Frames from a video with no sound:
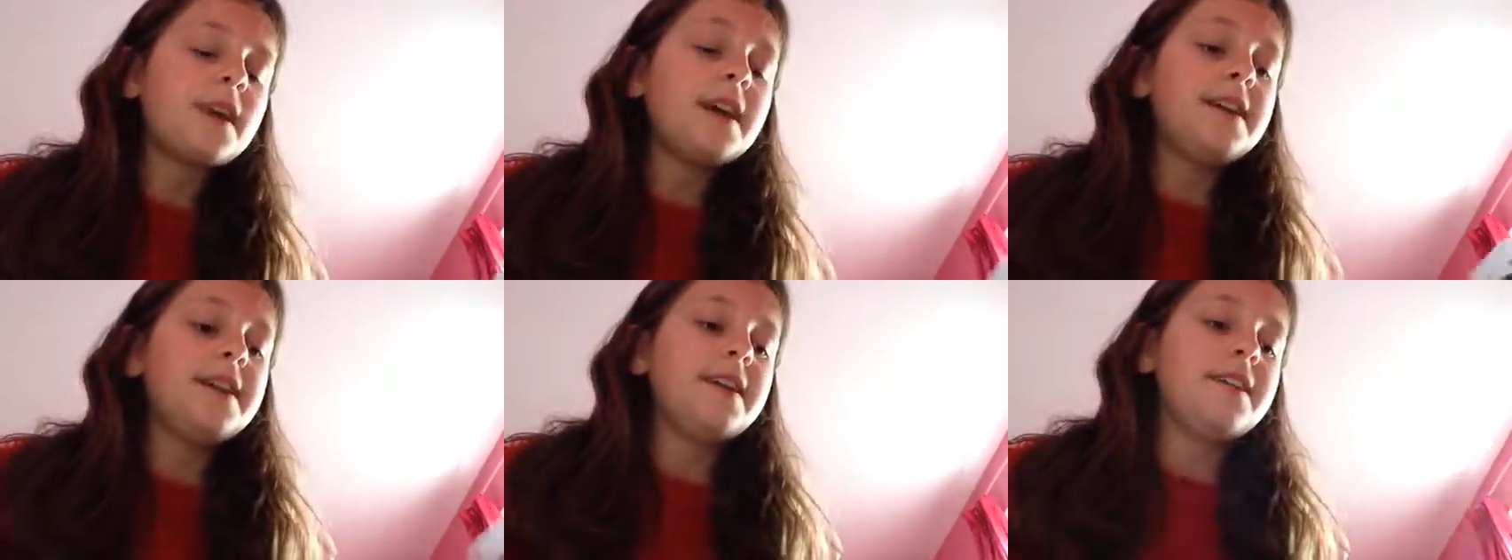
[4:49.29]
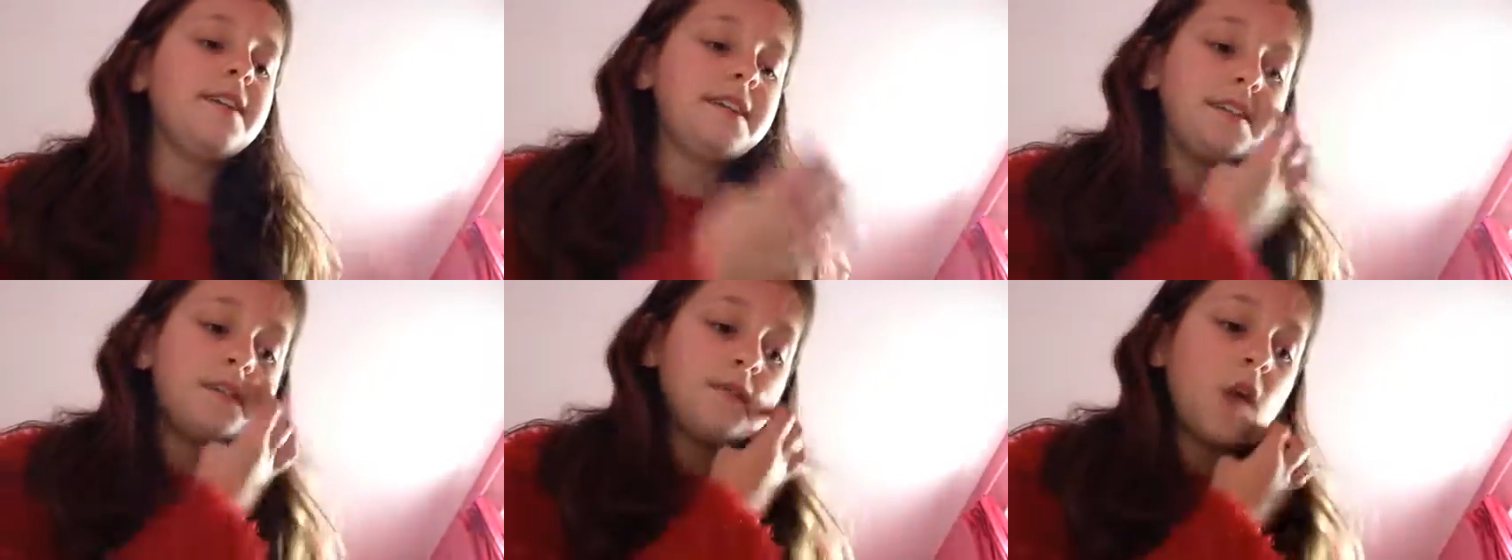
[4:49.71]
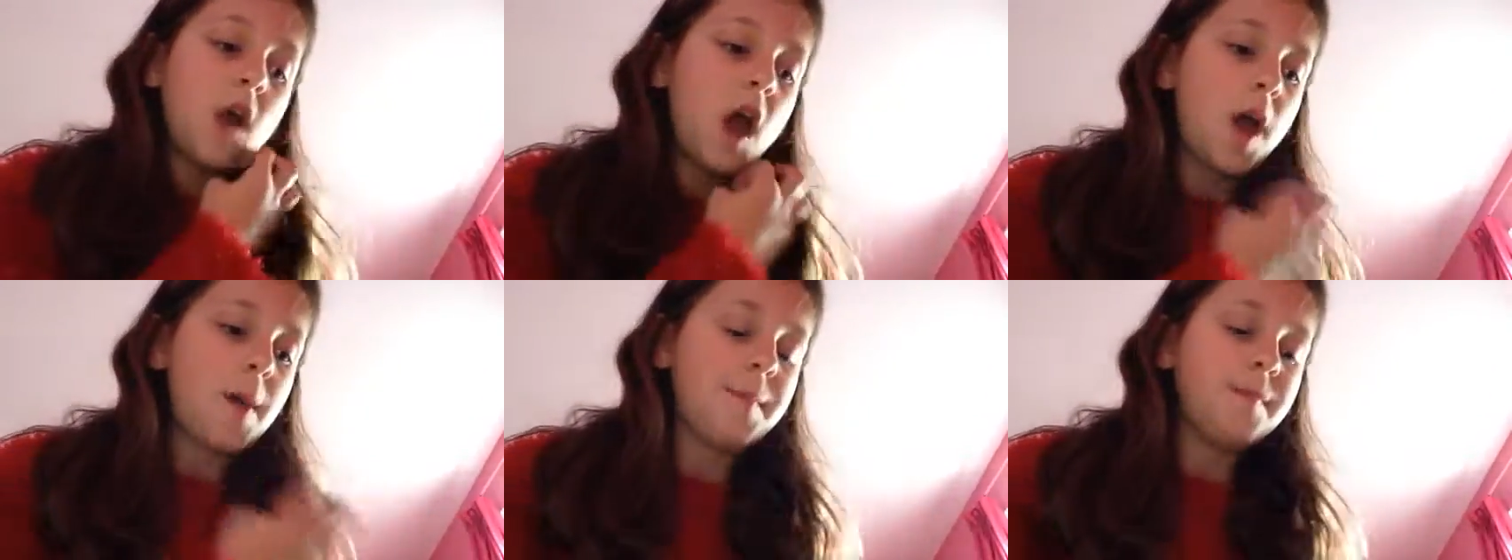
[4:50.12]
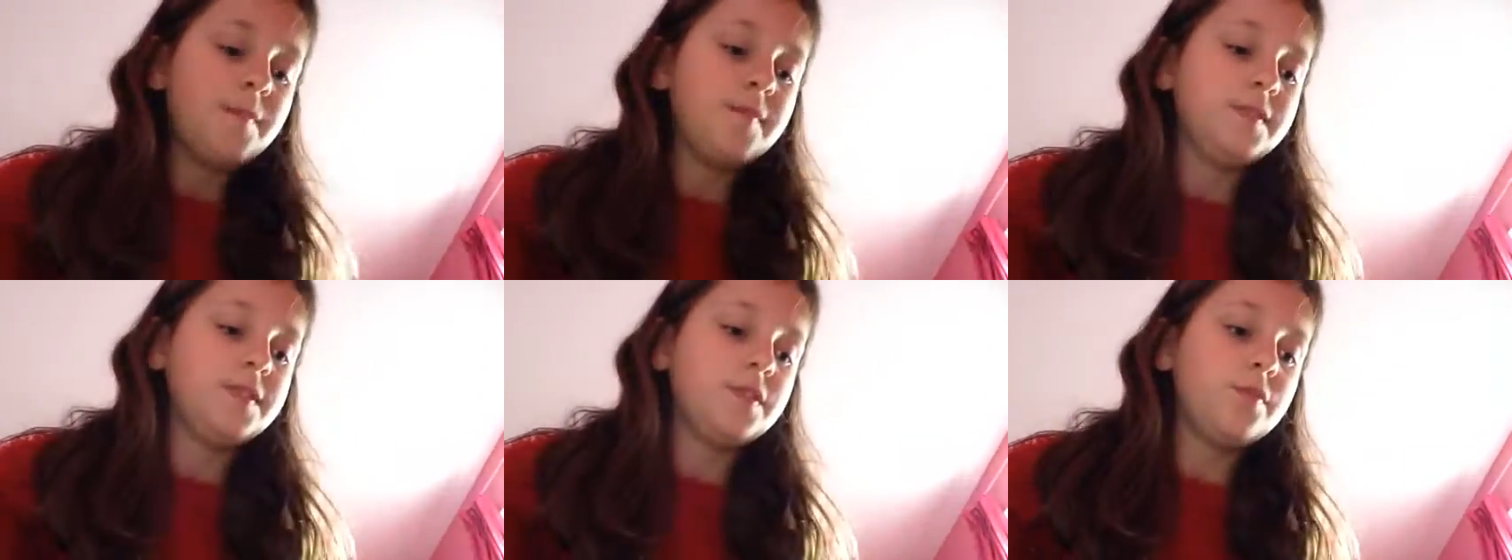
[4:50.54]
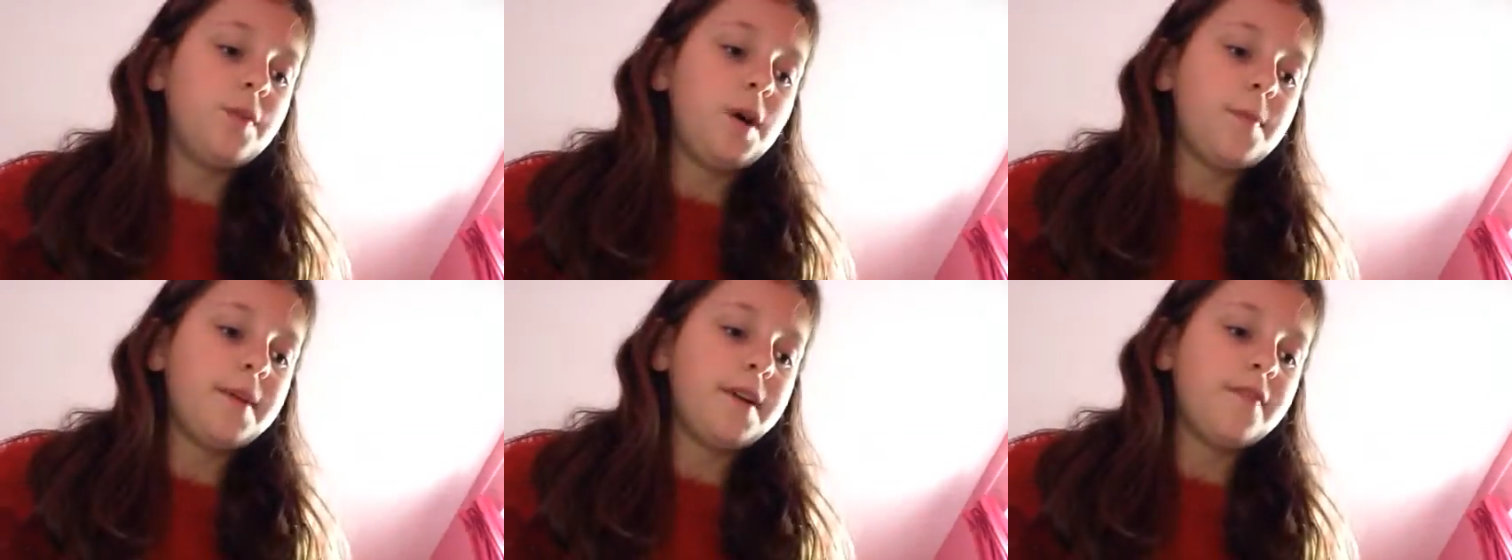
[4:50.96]
And then this um, was all
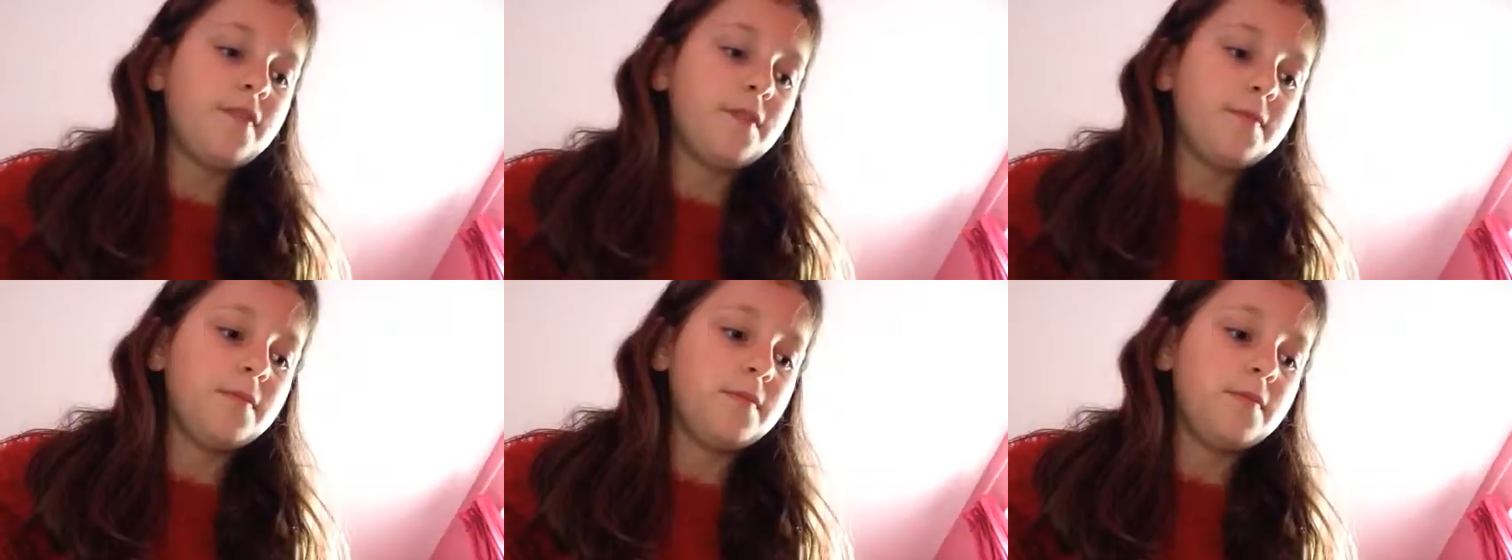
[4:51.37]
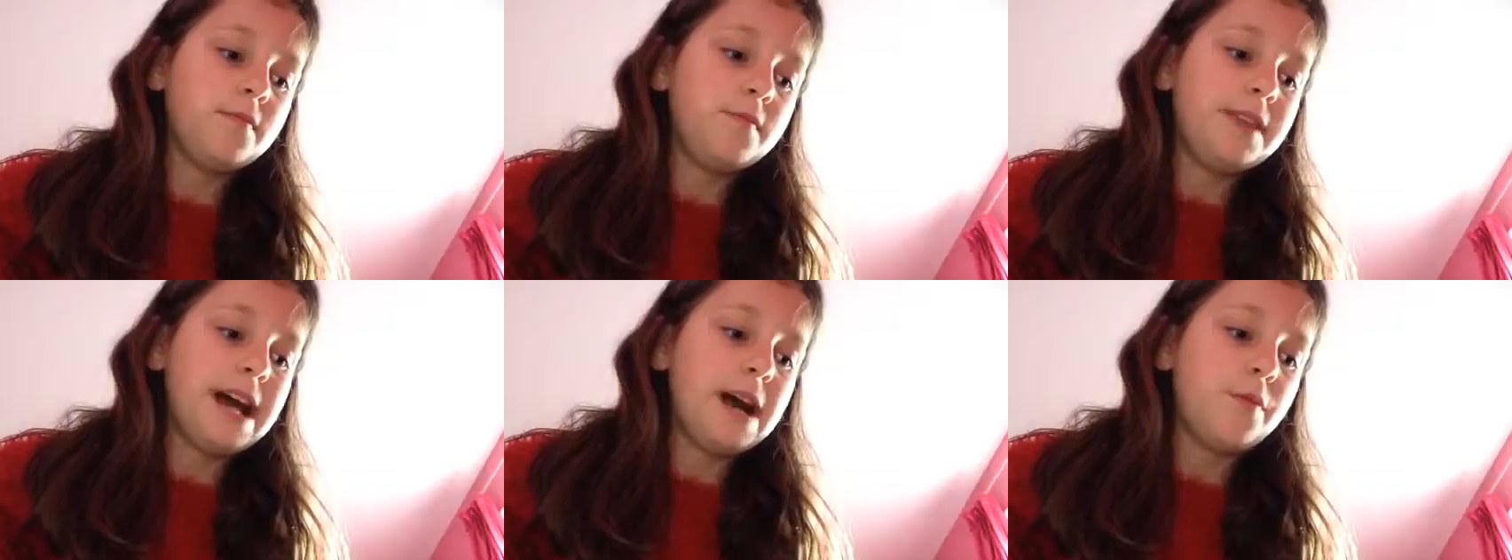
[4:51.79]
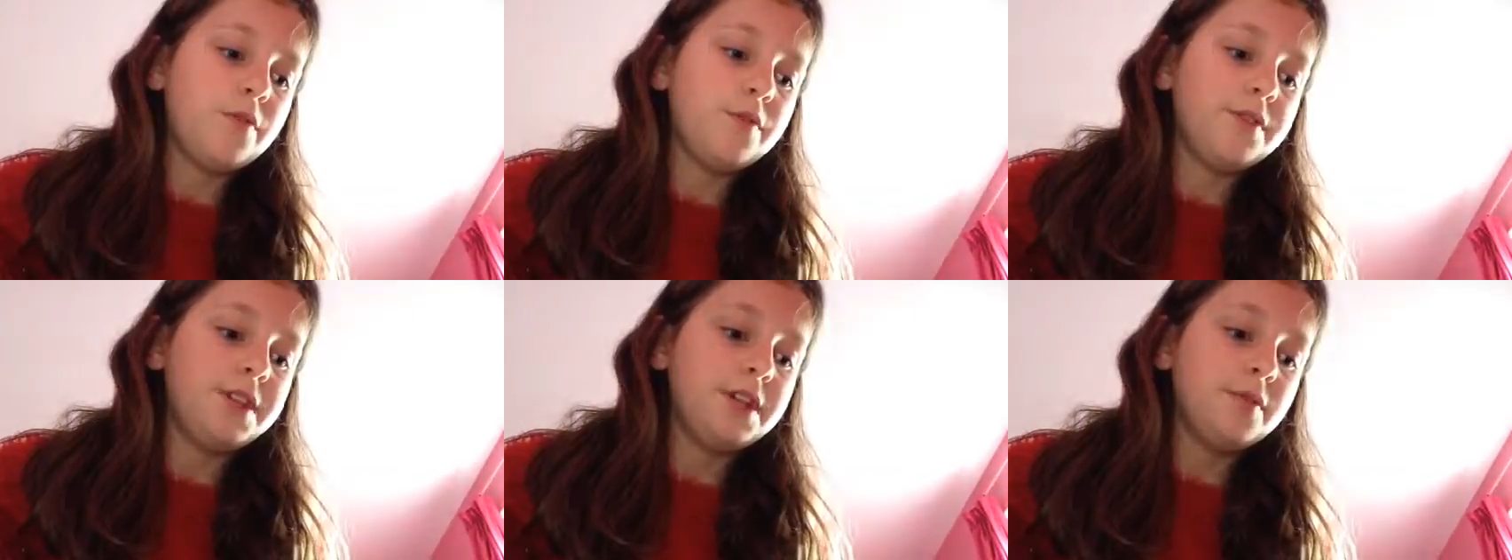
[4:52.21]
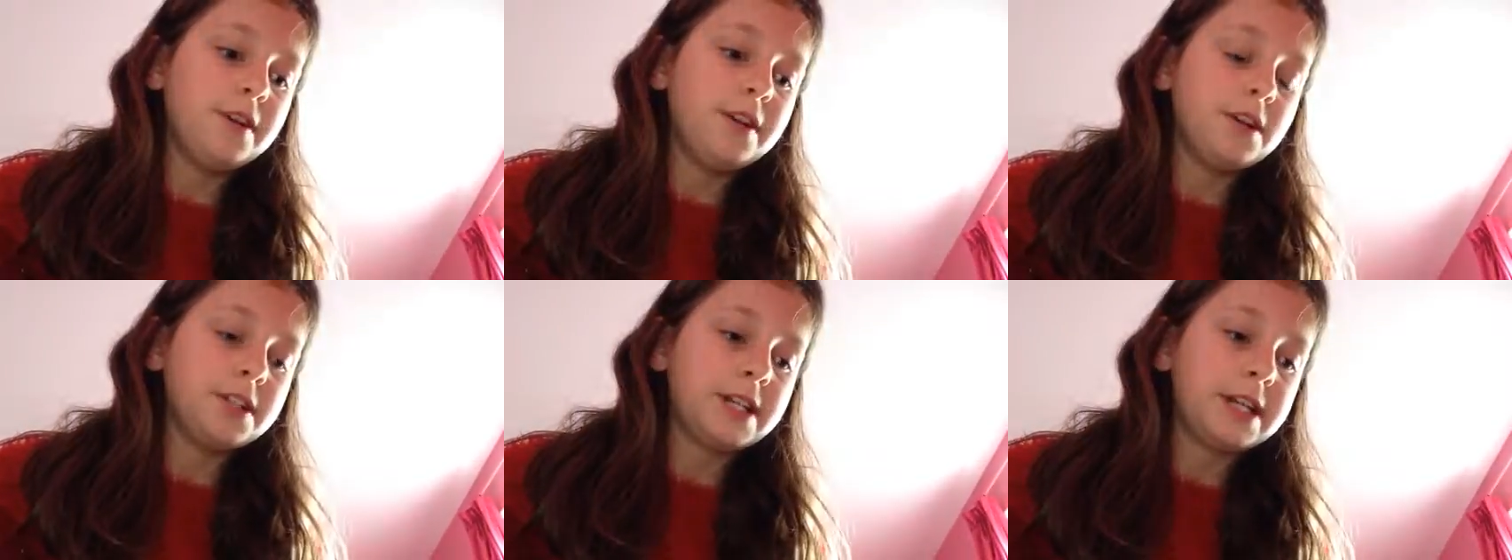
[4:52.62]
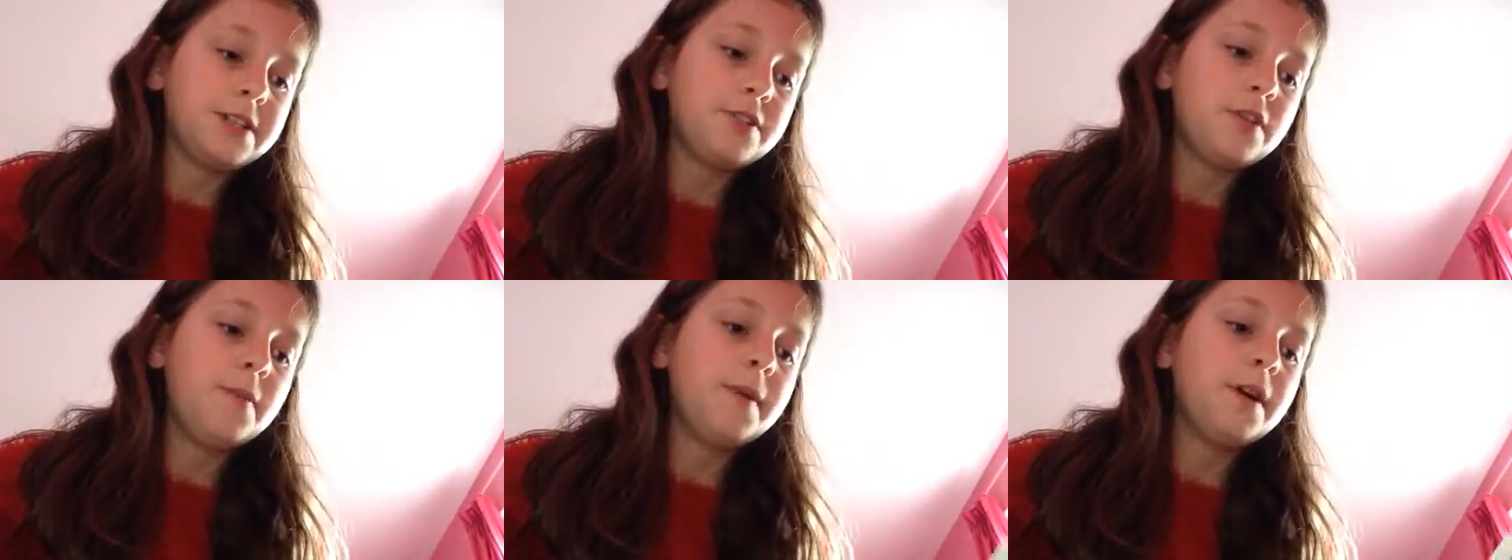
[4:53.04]
my bit from now on till when I say
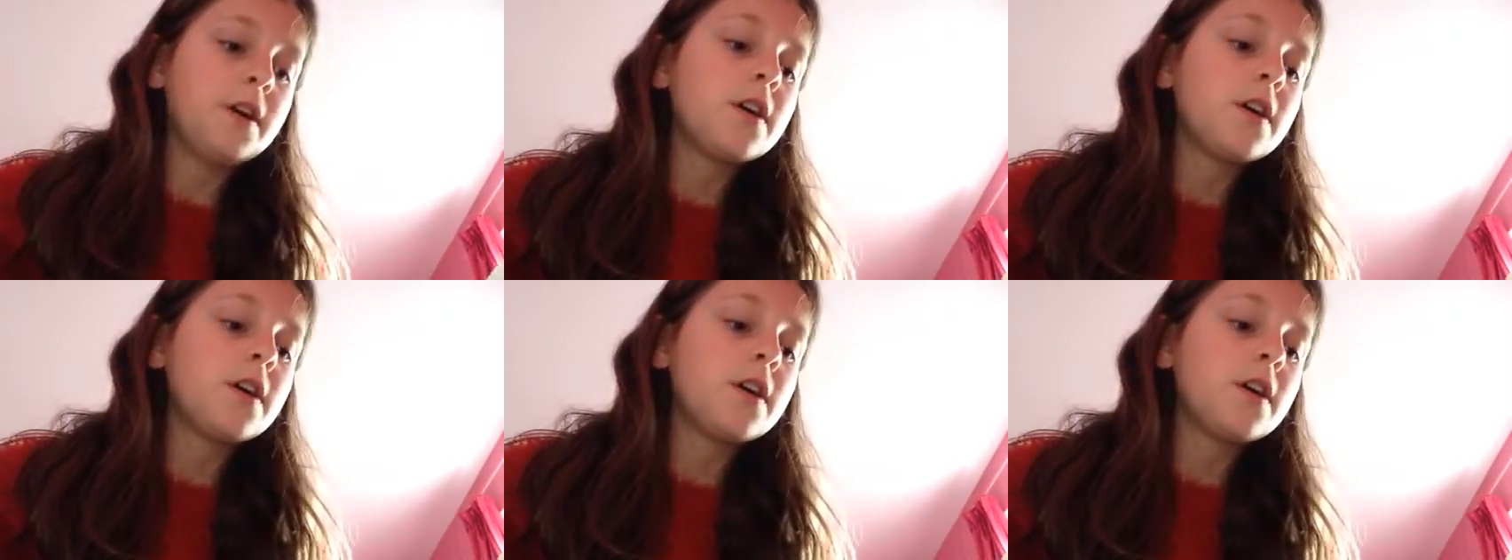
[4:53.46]
stop.